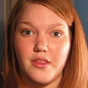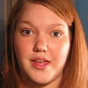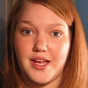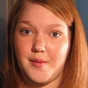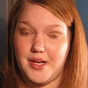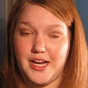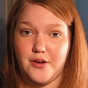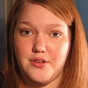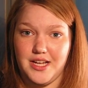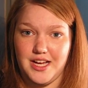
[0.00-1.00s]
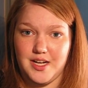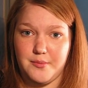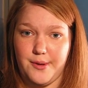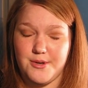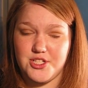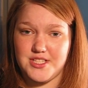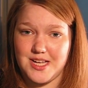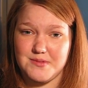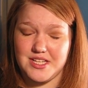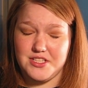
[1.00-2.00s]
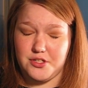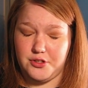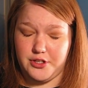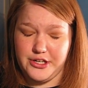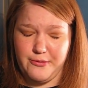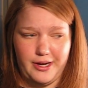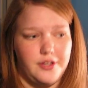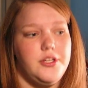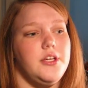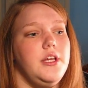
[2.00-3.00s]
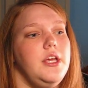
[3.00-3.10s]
Like, I mean, I don't tan, I'm pretty much the same skin tone all year round.